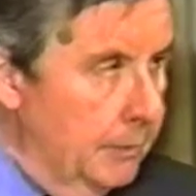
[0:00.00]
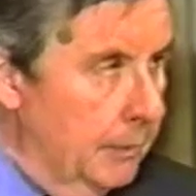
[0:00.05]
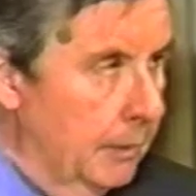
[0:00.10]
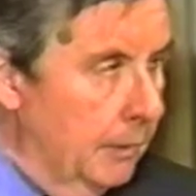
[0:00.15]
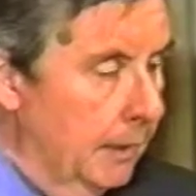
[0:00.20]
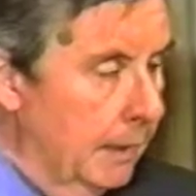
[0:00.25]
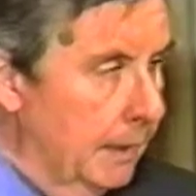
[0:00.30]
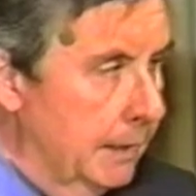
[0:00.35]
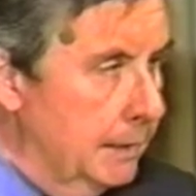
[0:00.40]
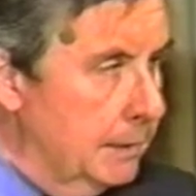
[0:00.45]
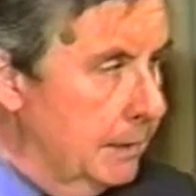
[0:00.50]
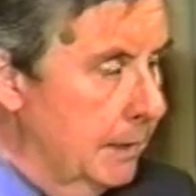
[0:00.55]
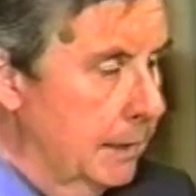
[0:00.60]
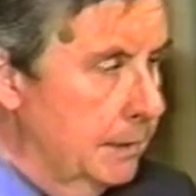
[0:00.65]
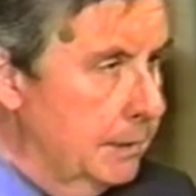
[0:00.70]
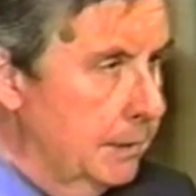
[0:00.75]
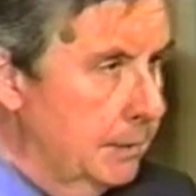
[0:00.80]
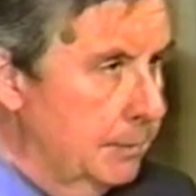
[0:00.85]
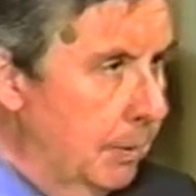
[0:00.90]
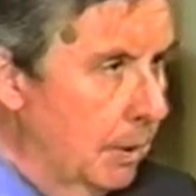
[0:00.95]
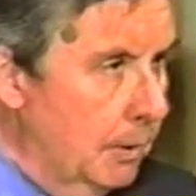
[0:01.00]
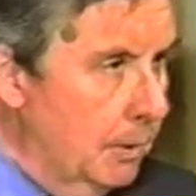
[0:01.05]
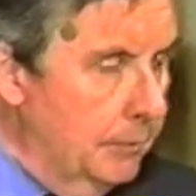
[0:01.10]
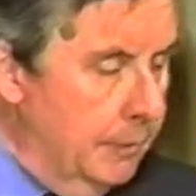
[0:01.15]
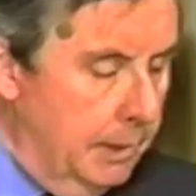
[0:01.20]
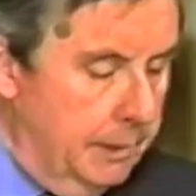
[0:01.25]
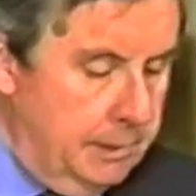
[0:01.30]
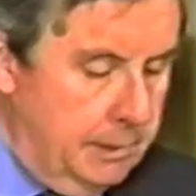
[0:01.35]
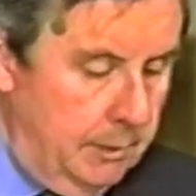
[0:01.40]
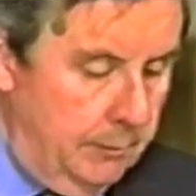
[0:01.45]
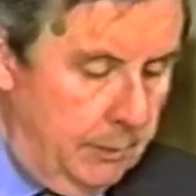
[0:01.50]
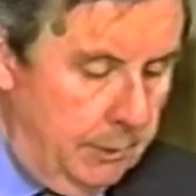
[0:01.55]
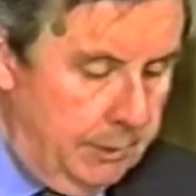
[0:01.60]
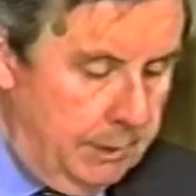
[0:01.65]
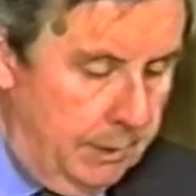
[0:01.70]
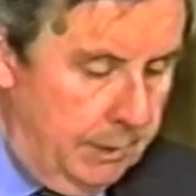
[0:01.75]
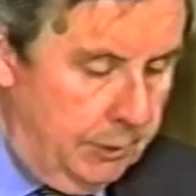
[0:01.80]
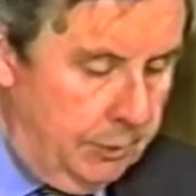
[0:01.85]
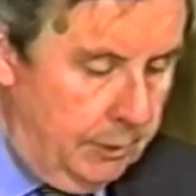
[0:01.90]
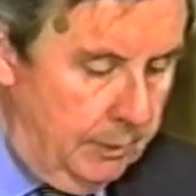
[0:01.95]
The United States is part of that
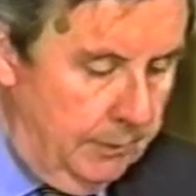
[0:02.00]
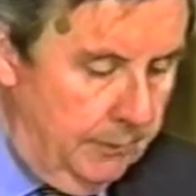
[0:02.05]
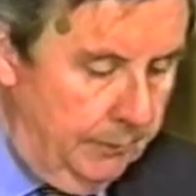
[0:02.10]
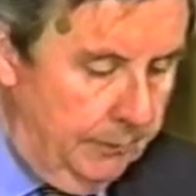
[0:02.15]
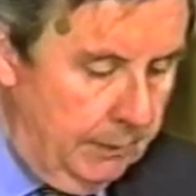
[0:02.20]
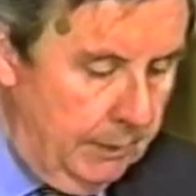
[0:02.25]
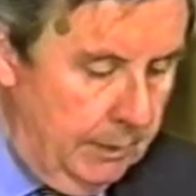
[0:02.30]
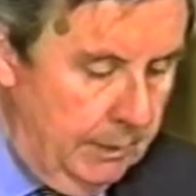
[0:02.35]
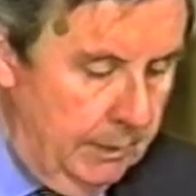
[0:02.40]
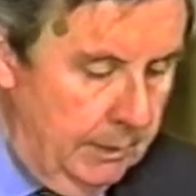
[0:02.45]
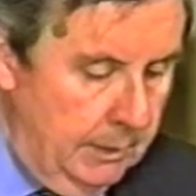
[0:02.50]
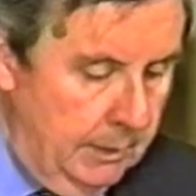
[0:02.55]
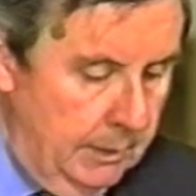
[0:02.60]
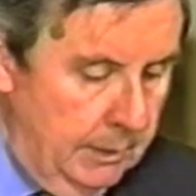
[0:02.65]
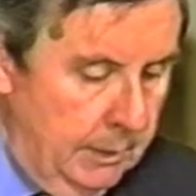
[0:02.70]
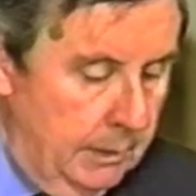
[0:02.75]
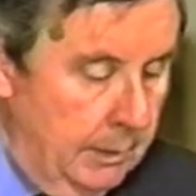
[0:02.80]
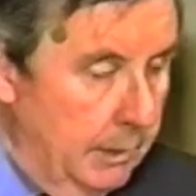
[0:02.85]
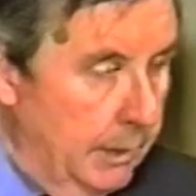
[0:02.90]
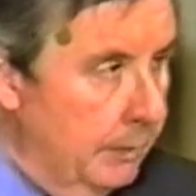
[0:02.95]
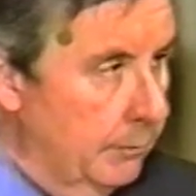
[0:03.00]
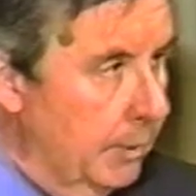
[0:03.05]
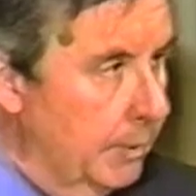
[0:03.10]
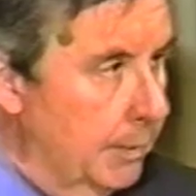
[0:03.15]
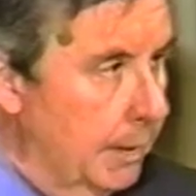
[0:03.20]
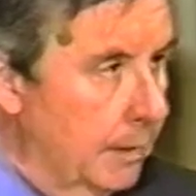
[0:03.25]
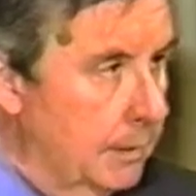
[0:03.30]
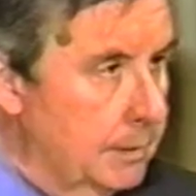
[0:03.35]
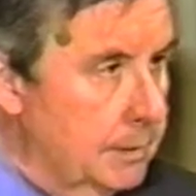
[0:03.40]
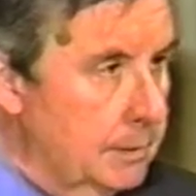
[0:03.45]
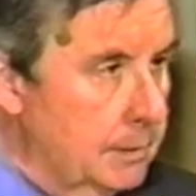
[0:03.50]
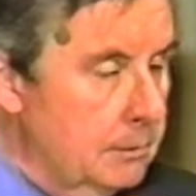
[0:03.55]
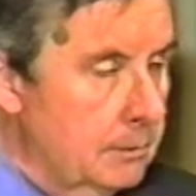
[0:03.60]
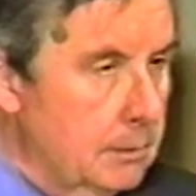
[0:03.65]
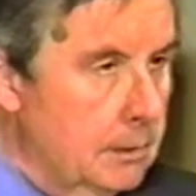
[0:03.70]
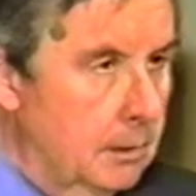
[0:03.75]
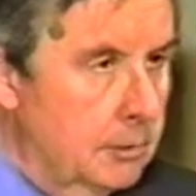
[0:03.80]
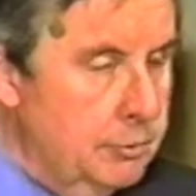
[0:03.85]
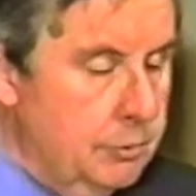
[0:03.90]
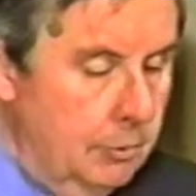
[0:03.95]
civilization. It remains
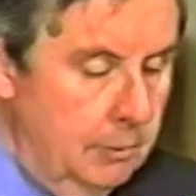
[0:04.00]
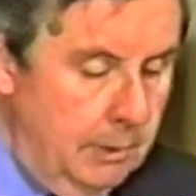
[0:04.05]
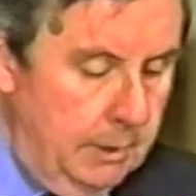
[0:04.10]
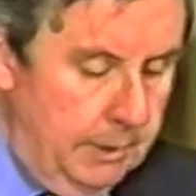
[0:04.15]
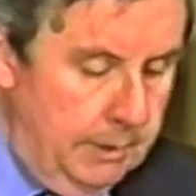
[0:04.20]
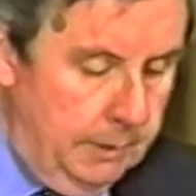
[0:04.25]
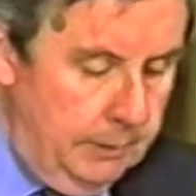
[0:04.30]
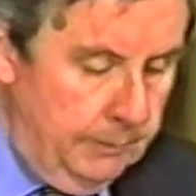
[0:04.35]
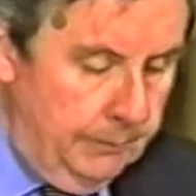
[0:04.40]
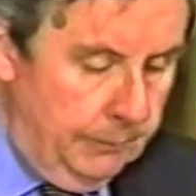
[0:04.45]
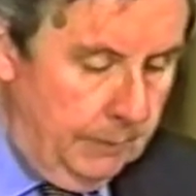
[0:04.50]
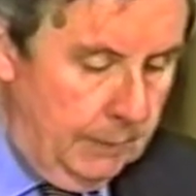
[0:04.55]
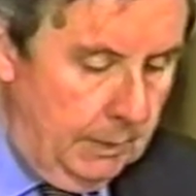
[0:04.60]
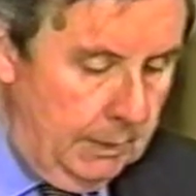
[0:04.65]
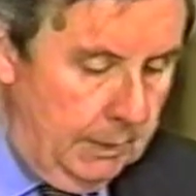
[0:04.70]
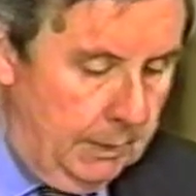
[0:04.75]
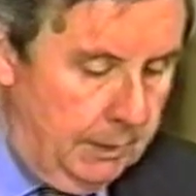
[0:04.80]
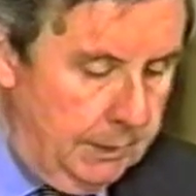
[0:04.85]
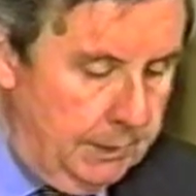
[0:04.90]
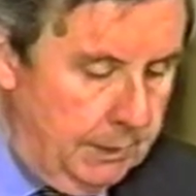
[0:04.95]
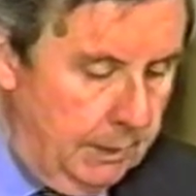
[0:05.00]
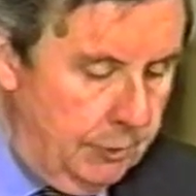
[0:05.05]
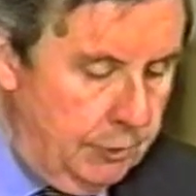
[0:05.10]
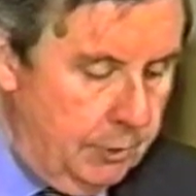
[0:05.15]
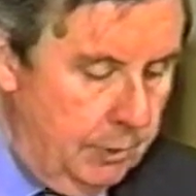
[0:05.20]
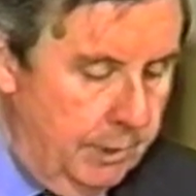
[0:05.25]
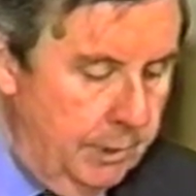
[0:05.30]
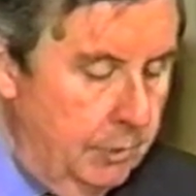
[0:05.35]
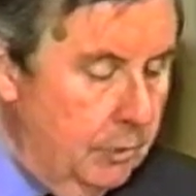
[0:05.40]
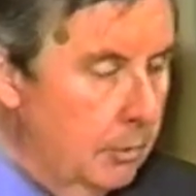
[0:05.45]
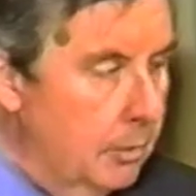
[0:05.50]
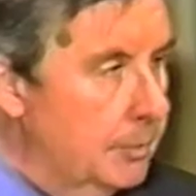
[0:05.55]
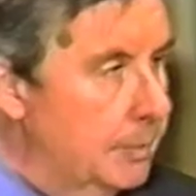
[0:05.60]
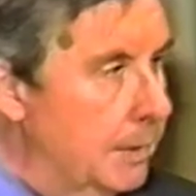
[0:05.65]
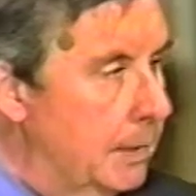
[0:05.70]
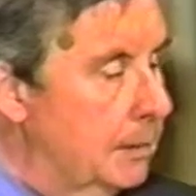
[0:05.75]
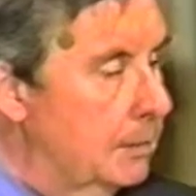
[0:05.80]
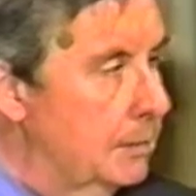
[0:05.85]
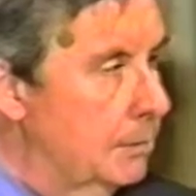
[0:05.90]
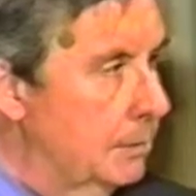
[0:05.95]
culturally an essentially
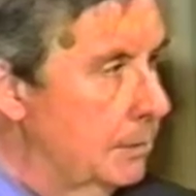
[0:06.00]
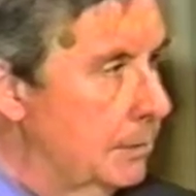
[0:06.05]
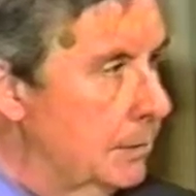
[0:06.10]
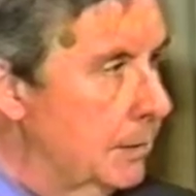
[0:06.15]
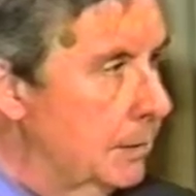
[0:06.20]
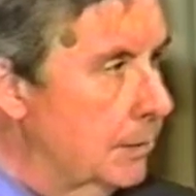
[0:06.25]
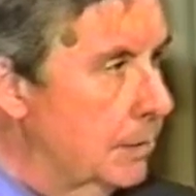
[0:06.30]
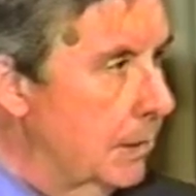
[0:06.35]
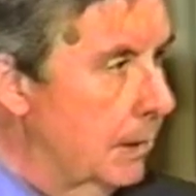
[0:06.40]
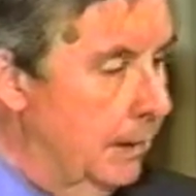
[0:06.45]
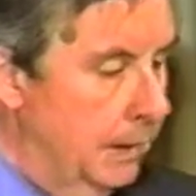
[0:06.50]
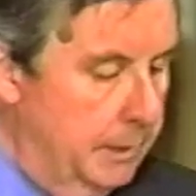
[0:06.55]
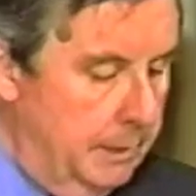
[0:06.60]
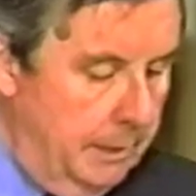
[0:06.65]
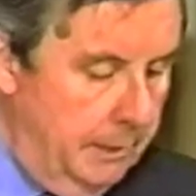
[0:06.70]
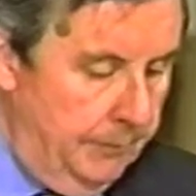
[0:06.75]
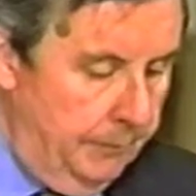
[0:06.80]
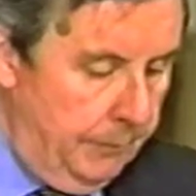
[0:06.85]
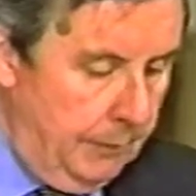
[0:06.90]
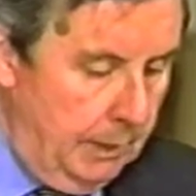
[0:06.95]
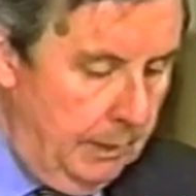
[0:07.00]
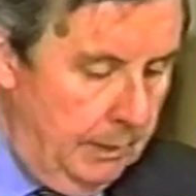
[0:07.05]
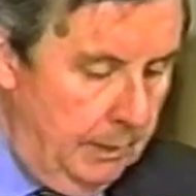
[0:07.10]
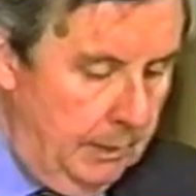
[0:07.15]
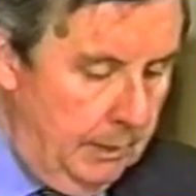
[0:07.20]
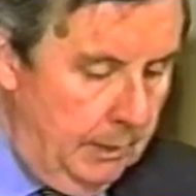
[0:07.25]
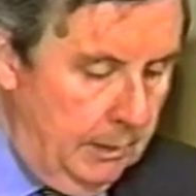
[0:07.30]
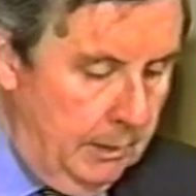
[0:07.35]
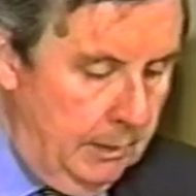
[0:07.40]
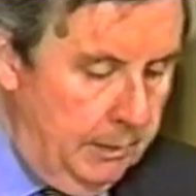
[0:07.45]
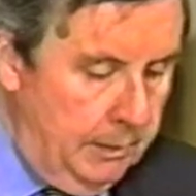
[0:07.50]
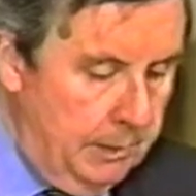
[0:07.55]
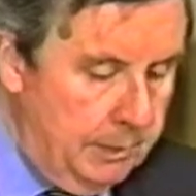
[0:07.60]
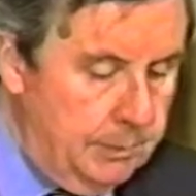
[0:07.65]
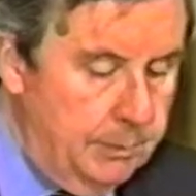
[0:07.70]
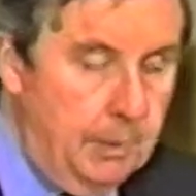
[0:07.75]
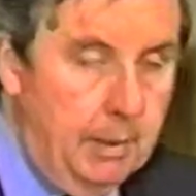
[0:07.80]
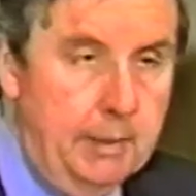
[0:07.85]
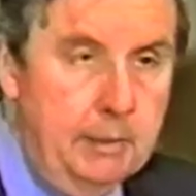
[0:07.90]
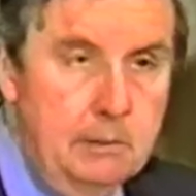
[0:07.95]
European society,
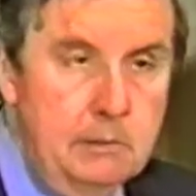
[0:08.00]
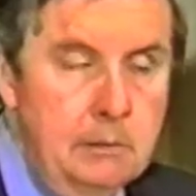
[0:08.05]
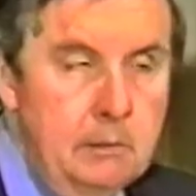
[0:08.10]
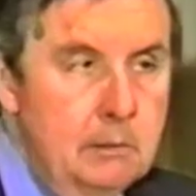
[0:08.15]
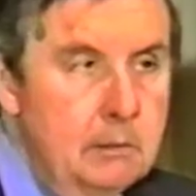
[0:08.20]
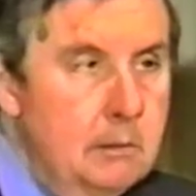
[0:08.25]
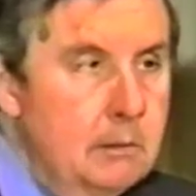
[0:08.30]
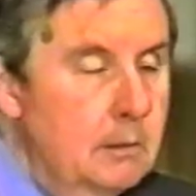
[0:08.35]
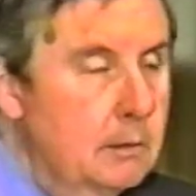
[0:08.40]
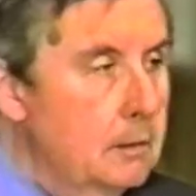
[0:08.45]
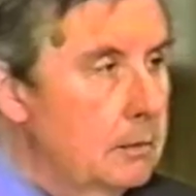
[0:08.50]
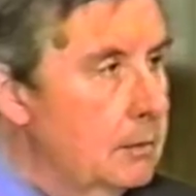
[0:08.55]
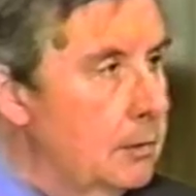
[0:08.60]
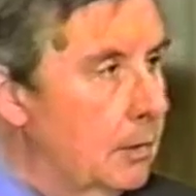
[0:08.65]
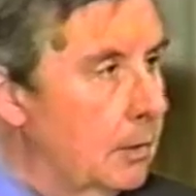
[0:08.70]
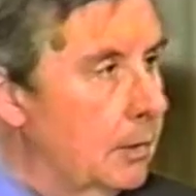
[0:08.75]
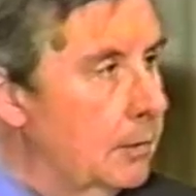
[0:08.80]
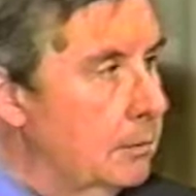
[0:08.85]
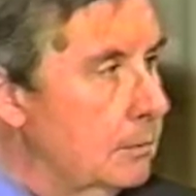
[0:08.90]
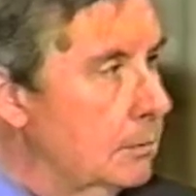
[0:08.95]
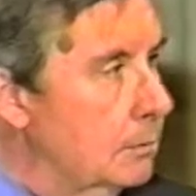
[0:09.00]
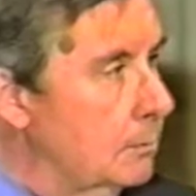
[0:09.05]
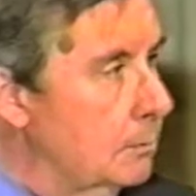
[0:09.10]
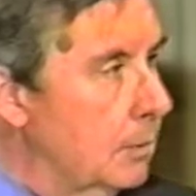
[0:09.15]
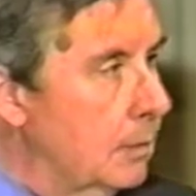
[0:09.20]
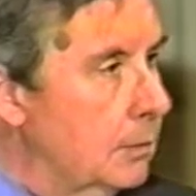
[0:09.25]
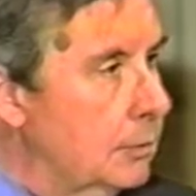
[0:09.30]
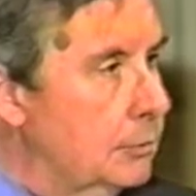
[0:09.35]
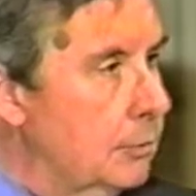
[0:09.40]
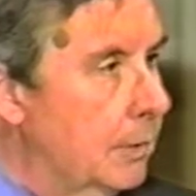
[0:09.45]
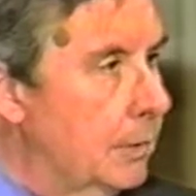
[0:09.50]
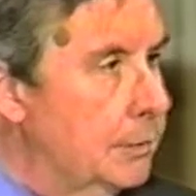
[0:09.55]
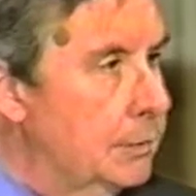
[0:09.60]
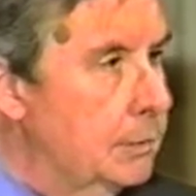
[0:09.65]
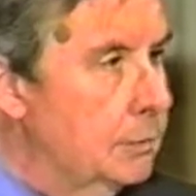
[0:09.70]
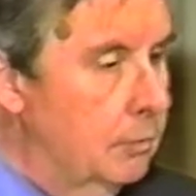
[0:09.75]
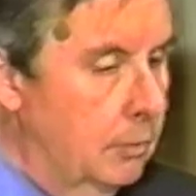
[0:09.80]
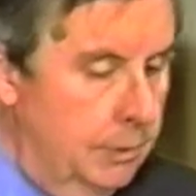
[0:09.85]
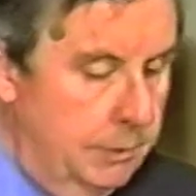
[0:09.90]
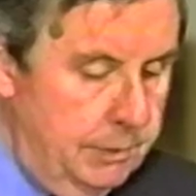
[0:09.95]
despite current
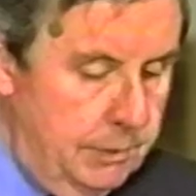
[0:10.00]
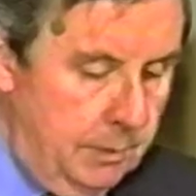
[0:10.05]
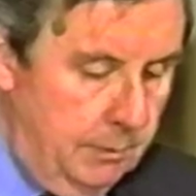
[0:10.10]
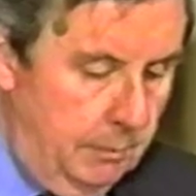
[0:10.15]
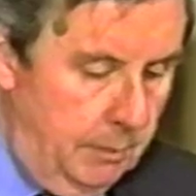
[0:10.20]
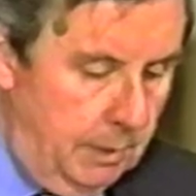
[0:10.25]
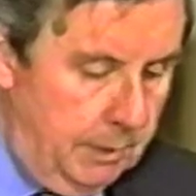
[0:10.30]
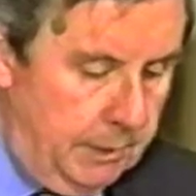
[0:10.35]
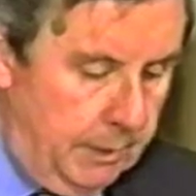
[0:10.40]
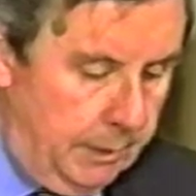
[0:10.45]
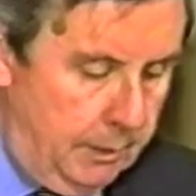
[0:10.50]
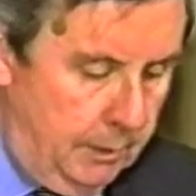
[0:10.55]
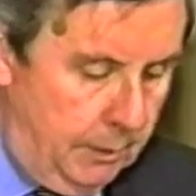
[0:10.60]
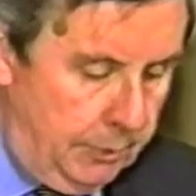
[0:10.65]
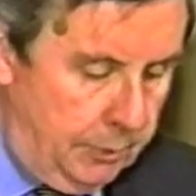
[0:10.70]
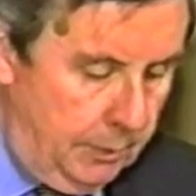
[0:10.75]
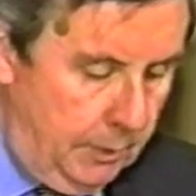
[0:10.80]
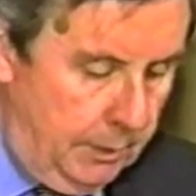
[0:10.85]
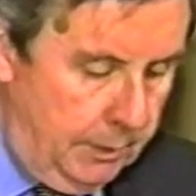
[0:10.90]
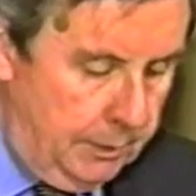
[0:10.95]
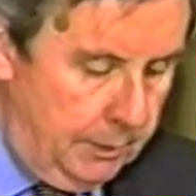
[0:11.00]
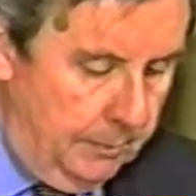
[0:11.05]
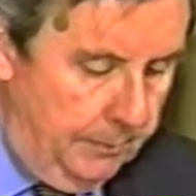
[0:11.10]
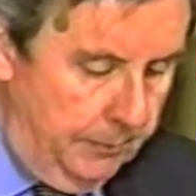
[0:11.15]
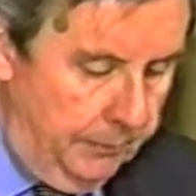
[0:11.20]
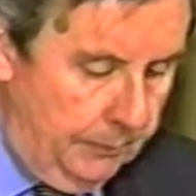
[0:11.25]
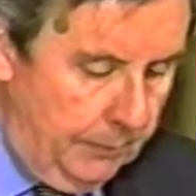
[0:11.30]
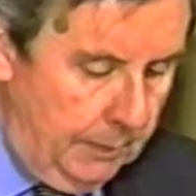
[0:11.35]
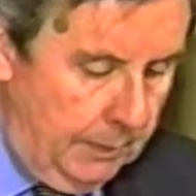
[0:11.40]
trends towards multiculturalism.